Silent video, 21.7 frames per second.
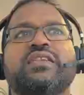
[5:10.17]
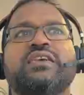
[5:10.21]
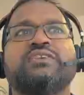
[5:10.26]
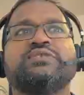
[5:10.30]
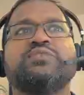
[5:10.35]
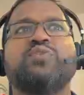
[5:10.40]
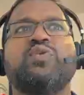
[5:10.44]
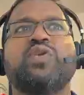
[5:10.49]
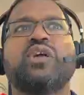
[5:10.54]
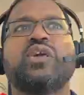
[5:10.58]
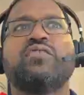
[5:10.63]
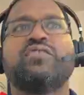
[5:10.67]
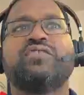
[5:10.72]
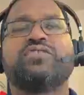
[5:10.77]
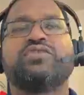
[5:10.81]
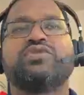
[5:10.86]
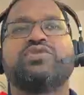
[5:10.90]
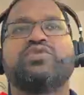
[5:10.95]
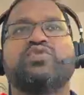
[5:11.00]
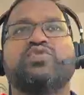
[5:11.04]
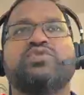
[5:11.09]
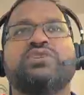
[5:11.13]
This model was
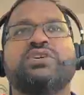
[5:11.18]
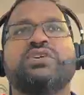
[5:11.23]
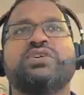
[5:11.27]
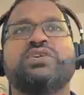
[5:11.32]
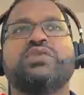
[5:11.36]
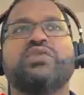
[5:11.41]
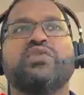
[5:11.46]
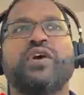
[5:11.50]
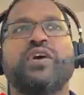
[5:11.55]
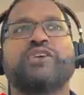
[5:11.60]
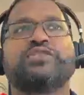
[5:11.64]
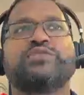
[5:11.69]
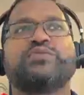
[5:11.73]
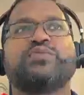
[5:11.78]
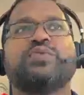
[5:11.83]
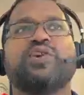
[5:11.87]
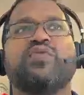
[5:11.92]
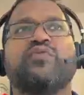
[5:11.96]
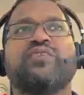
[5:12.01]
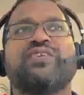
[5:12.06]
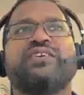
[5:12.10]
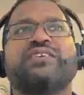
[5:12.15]
chosen to
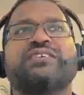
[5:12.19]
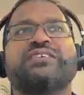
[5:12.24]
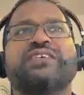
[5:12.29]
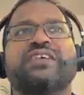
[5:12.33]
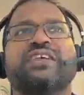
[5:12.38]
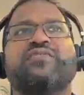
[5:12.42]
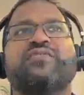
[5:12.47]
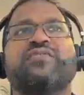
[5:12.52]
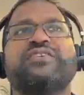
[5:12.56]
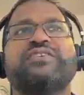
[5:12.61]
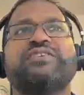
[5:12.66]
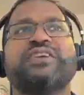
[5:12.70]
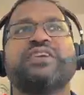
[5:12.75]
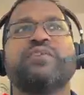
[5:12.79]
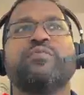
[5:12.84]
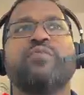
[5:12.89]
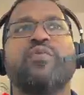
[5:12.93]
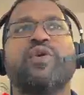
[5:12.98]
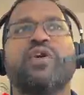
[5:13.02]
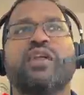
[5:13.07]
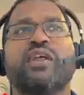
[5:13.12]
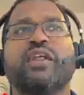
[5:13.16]
explore whether sequential
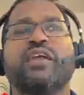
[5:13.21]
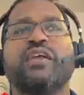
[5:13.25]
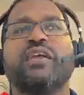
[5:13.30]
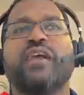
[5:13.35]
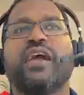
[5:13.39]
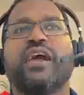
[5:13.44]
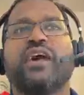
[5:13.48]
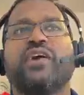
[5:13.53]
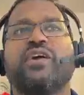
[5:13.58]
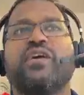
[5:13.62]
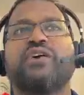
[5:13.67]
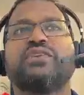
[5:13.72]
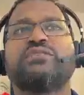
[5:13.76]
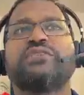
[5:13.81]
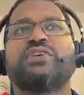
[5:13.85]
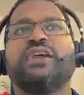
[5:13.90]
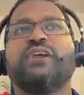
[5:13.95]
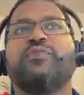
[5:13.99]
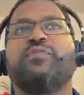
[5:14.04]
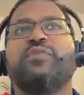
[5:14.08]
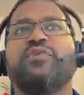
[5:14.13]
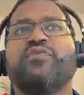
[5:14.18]
modeling across
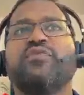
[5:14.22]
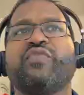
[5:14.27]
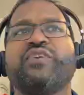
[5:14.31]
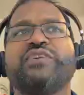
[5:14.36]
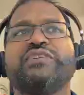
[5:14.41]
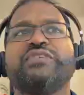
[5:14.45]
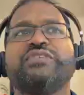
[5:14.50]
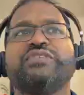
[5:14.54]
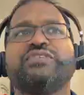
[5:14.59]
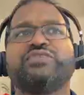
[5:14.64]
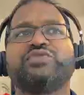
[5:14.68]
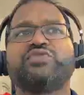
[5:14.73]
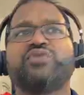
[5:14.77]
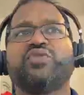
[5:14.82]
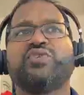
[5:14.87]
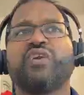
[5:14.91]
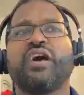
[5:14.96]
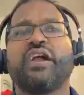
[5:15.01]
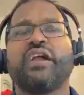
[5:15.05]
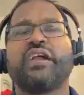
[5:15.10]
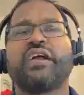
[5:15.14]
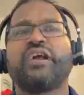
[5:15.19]
the input features could
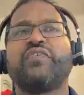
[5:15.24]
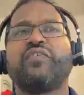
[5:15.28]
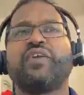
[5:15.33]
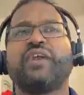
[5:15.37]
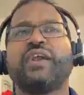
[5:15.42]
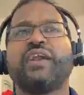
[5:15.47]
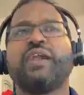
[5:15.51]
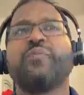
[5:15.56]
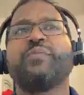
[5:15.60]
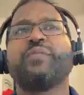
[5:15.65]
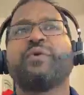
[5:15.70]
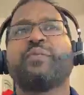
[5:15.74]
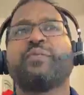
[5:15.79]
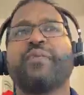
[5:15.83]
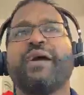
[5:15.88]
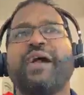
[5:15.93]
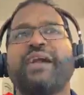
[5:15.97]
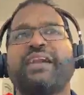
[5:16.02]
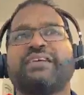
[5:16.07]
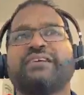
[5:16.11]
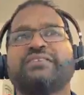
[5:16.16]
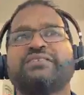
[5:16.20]
uncover deeper
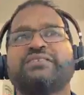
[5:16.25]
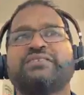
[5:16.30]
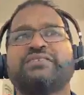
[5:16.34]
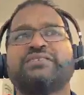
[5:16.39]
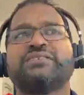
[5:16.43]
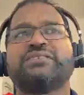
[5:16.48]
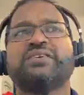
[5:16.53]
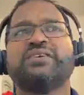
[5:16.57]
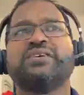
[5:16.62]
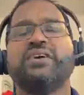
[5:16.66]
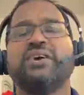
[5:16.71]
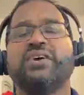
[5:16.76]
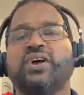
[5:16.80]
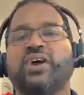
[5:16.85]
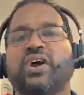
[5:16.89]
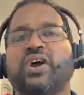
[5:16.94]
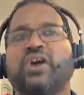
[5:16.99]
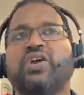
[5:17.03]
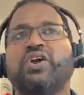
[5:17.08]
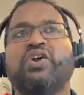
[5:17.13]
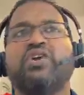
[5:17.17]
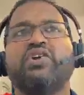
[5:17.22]
patterns.
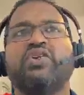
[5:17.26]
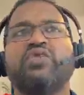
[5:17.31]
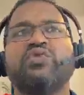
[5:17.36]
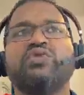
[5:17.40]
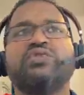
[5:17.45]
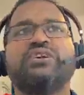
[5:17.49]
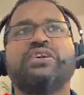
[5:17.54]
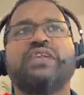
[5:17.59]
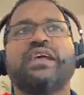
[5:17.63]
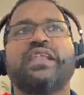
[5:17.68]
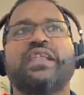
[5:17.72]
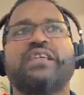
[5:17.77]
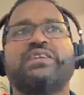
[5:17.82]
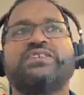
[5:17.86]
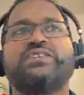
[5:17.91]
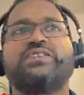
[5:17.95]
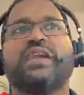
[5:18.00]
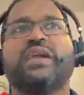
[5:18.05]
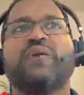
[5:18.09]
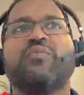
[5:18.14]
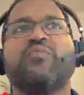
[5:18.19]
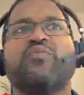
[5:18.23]
To use an
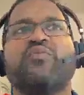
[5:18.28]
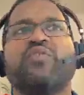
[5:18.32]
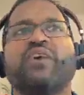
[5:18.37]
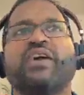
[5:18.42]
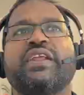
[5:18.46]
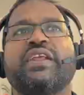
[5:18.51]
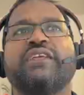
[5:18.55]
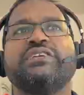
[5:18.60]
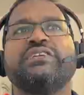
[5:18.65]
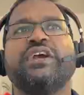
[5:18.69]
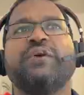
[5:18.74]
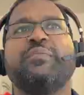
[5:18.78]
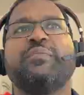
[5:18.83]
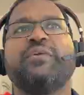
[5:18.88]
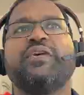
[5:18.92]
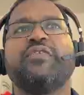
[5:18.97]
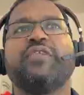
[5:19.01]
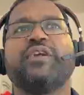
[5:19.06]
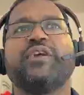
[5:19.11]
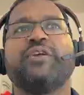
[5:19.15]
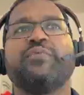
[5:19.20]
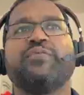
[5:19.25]
LSTM, we reshaped
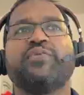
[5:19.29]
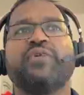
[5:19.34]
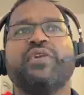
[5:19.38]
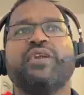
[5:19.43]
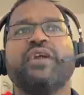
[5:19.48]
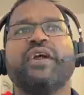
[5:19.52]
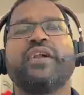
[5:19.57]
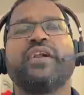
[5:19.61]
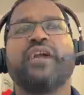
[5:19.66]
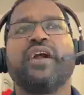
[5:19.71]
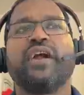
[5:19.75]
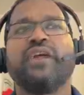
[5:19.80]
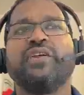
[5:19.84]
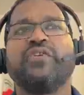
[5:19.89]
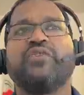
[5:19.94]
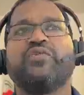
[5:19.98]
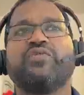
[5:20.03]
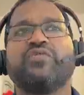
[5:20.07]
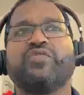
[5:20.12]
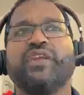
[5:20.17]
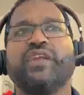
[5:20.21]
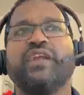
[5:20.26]
our input data into
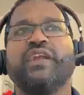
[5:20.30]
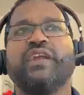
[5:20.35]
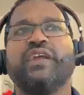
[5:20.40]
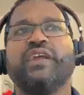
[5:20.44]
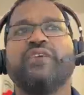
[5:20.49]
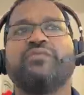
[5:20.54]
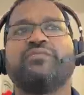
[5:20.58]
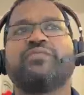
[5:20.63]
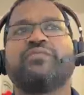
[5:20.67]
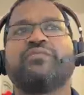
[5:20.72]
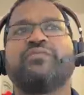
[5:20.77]
3D.